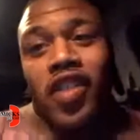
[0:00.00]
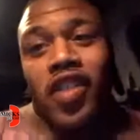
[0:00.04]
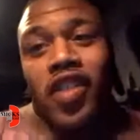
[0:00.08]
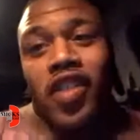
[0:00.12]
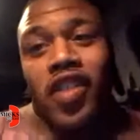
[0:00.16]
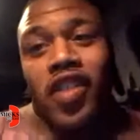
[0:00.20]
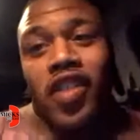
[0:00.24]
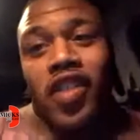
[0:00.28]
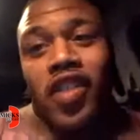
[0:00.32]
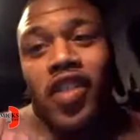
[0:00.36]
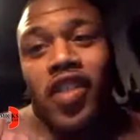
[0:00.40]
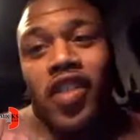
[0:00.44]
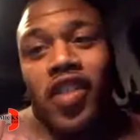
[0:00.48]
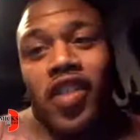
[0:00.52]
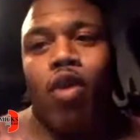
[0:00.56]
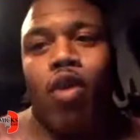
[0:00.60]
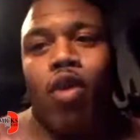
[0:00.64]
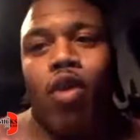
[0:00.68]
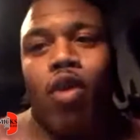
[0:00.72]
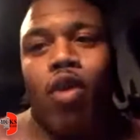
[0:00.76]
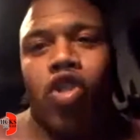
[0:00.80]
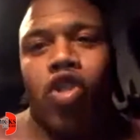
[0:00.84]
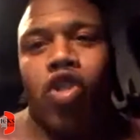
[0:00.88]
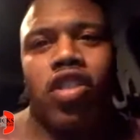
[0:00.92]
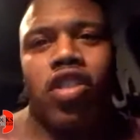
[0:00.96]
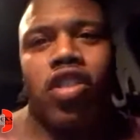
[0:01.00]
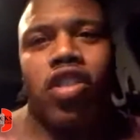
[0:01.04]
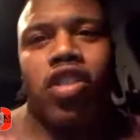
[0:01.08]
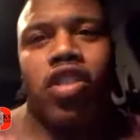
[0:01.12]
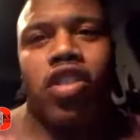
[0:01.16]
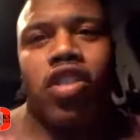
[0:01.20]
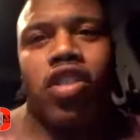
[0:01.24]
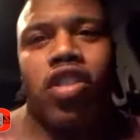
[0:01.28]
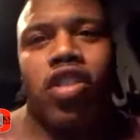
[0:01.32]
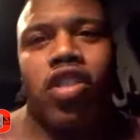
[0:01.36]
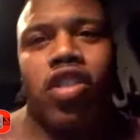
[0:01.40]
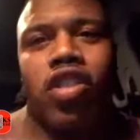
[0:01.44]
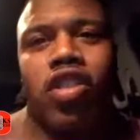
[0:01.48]
He's one of the most
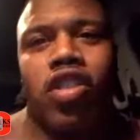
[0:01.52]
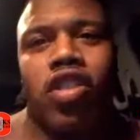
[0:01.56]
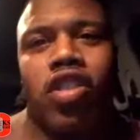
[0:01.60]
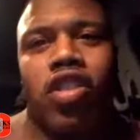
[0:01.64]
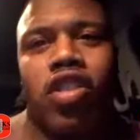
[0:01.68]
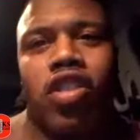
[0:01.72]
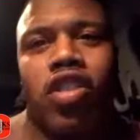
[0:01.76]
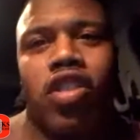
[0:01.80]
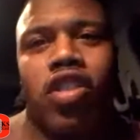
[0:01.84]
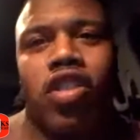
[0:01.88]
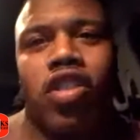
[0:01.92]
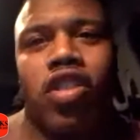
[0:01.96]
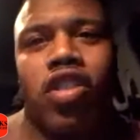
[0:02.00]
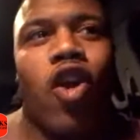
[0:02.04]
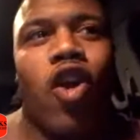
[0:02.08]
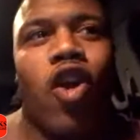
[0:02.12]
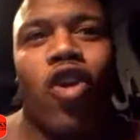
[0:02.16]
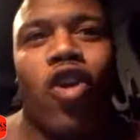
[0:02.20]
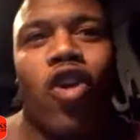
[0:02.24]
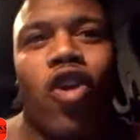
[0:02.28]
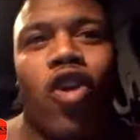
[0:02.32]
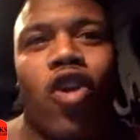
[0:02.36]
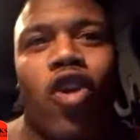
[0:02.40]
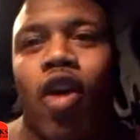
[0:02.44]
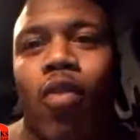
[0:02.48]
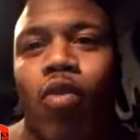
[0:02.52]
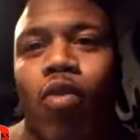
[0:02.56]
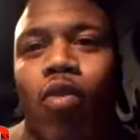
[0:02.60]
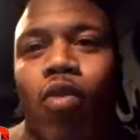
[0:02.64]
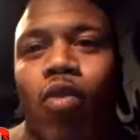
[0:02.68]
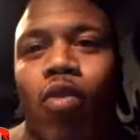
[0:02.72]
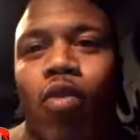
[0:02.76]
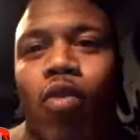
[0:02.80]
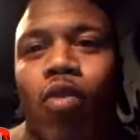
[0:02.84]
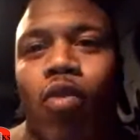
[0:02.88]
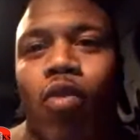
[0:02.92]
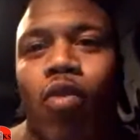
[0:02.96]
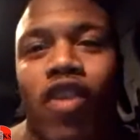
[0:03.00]
like down to earth and
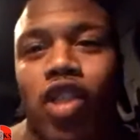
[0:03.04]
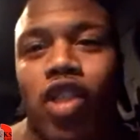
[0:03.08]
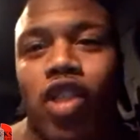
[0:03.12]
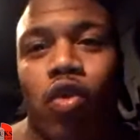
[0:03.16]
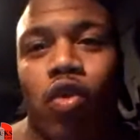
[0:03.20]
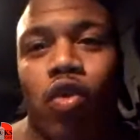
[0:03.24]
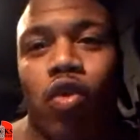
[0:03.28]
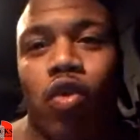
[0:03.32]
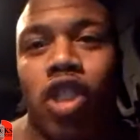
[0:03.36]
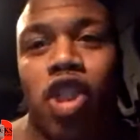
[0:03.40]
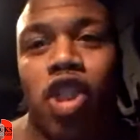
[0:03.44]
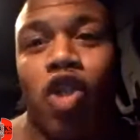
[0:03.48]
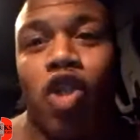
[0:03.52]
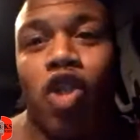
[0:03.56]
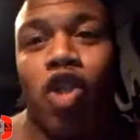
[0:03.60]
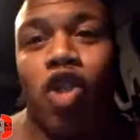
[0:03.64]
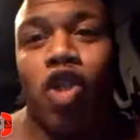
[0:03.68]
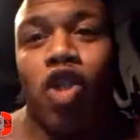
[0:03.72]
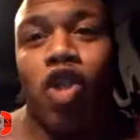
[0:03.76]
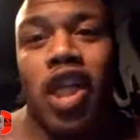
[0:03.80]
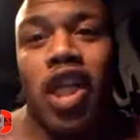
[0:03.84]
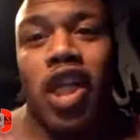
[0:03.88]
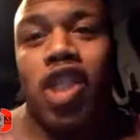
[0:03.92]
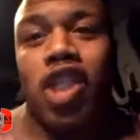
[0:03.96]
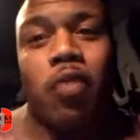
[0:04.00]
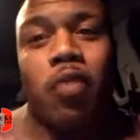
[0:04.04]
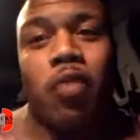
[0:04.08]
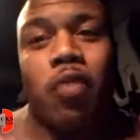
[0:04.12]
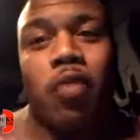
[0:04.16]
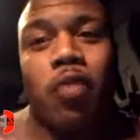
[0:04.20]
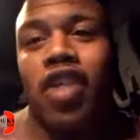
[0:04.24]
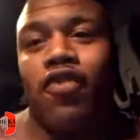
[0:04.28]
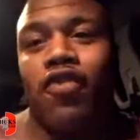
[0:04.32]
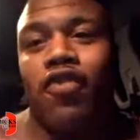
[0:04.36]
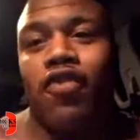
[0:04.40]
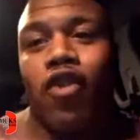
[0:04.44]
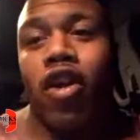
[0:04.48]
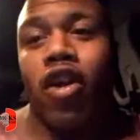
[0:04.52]
humble individuals that you'll meet,
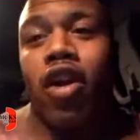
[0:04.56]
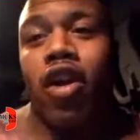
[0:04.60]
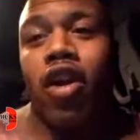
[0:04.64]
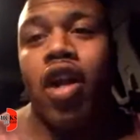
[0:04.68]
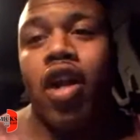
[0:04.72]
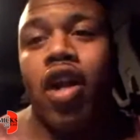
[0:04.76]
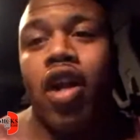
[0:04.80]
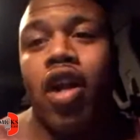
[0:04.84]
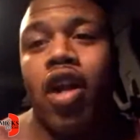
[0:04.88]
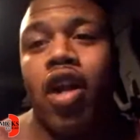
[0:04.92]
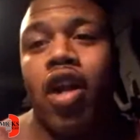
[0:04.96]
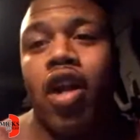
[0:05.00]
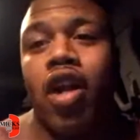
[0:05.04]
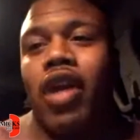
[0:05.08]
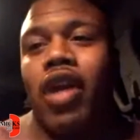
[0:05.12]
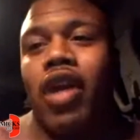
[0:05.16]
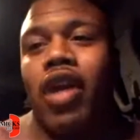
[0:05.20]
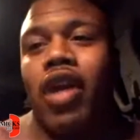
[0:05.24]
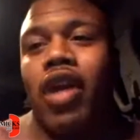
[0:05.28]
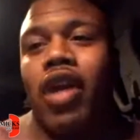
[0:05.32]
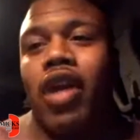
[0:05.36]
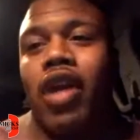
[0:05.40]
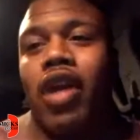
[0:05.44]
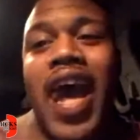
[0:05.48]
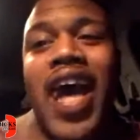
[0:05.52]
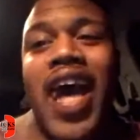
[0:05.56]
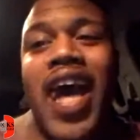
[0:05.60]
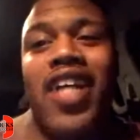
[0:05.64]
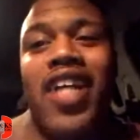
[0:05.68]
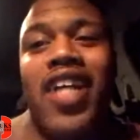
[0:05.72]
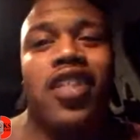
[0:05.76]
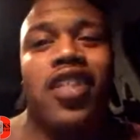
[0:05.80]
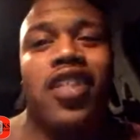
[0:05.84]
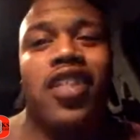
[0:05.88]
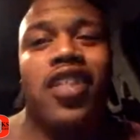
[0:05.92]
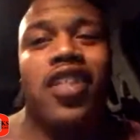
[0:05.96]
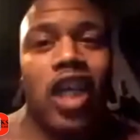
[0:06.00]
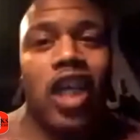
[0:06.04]
especially for somebody
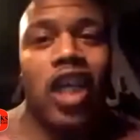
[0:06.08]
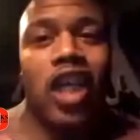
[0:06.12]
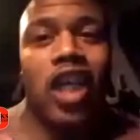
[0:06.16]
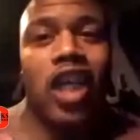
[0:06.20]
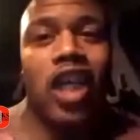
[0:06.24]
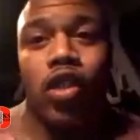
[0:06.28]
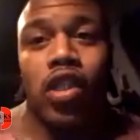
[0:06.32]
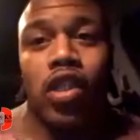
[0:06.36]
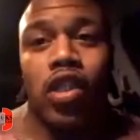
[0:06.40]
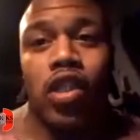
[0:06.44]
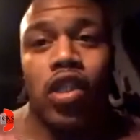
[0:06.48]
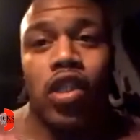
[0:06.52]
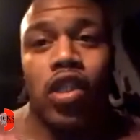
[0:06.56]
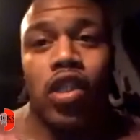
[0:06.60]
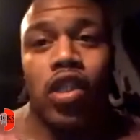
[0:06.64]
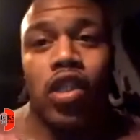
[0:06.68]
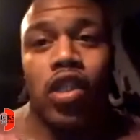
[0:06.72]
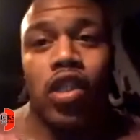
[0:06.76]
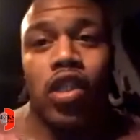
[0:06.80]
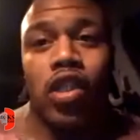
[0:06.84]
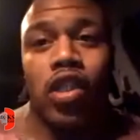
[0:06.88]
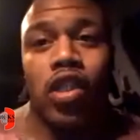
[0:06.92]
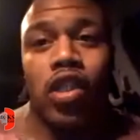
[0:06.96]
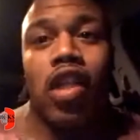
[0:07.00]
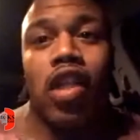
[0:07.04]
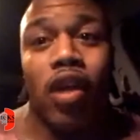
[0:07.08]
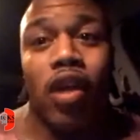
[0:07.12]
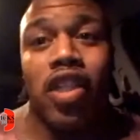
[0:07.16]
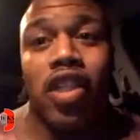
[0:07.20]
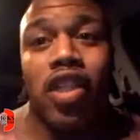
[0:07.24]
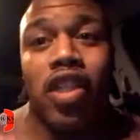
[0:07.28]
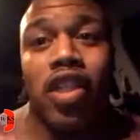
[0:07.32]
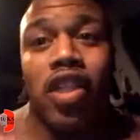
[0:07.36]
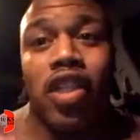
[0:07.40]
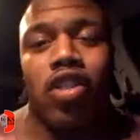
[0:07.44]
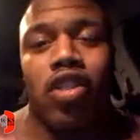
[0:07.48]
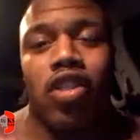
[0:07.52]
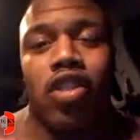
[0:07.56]
as successful as he in the
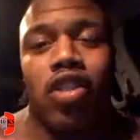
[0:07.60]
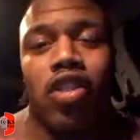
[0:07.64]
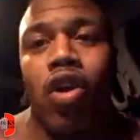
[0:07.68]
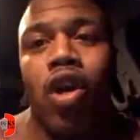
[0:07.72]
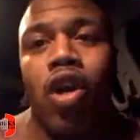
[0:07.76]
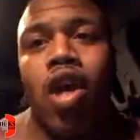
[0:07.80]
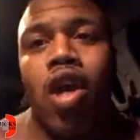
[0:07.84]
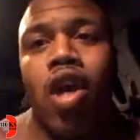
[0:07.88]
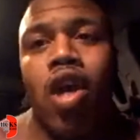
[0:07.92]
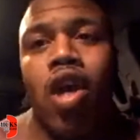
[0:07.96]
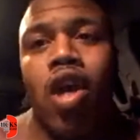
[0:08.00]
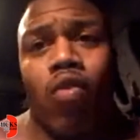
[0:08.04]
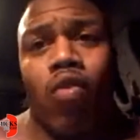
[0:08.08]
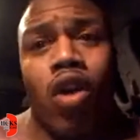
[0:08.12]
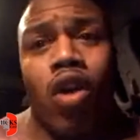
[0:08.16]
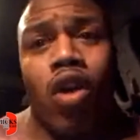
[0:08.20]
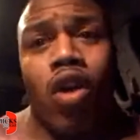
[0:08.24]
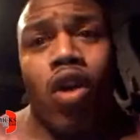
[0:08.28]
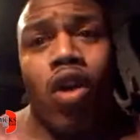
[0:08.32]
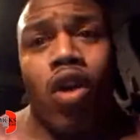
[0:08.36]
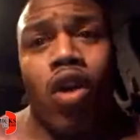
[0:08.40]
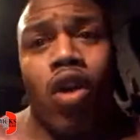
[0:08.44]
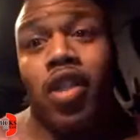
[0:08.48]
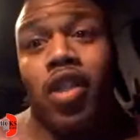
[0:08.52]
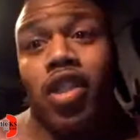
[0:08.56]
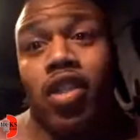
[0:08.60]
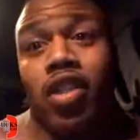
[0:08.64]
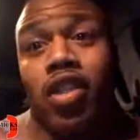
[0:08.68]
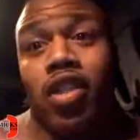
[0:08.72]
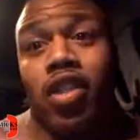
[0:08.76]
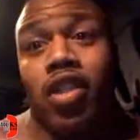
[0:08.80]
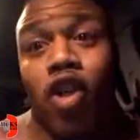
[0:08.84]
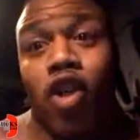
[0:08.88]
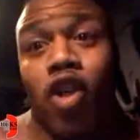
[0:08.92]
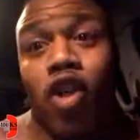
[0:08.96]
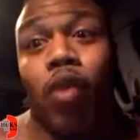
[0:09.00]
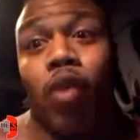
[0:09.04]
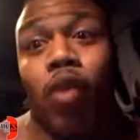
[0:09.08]
business. You know, Ron Simmons is the
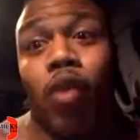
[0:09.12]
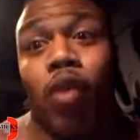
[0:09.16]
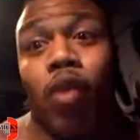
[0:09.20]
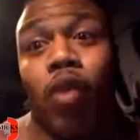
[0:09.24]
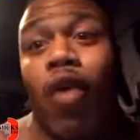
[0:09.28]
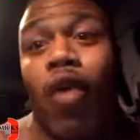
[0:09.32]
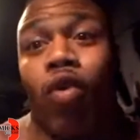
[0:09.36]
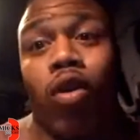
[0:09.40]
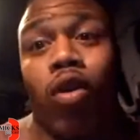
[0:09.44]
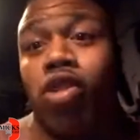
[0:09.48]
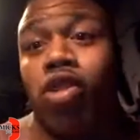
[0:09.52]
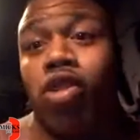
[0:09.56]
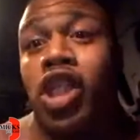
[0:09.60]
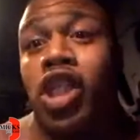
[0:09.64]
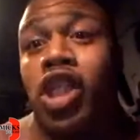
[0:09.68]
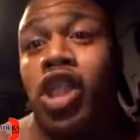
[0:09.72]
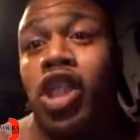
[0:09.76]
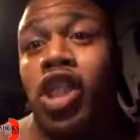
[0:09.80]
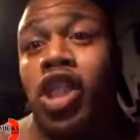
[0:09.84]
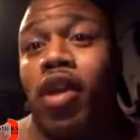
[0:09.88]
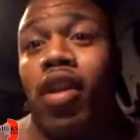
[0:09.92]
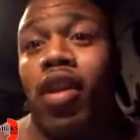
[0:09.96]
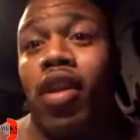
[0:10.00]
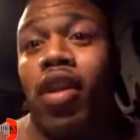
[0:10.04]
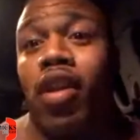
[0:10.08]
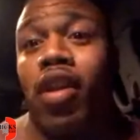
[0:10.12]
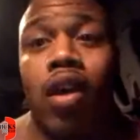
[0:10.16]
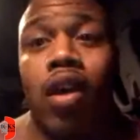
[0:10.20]
first Black world champion.